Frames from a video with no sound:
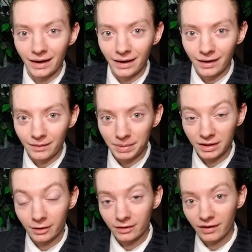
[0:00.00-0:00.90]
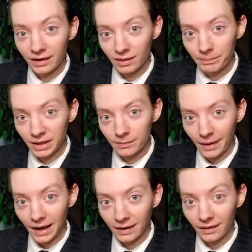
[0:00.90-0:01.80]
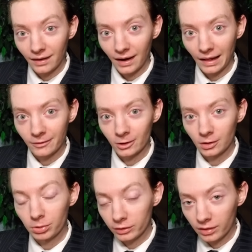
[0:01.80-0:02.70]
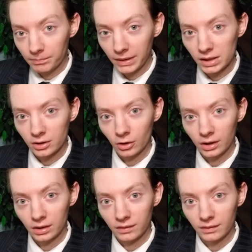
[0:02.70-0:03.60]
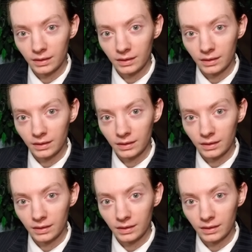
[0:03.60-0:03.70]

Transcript: Uh, but they're going to take the Big Mac, and they're going to put some bacon on it.